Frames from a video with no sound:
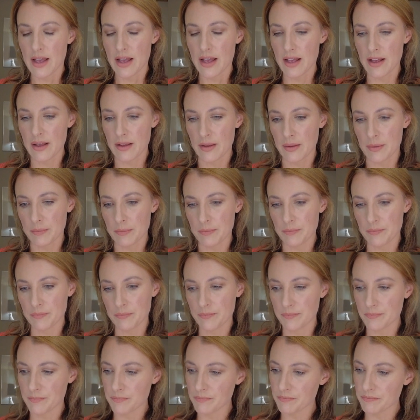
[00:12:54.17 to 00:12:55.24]
And
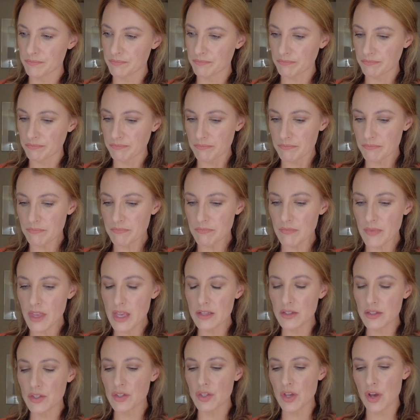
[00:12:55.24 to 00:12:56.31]

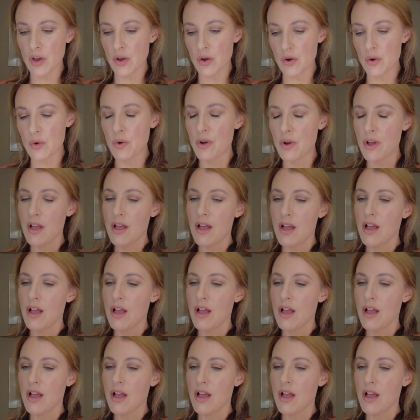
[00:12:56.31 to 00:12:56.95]
so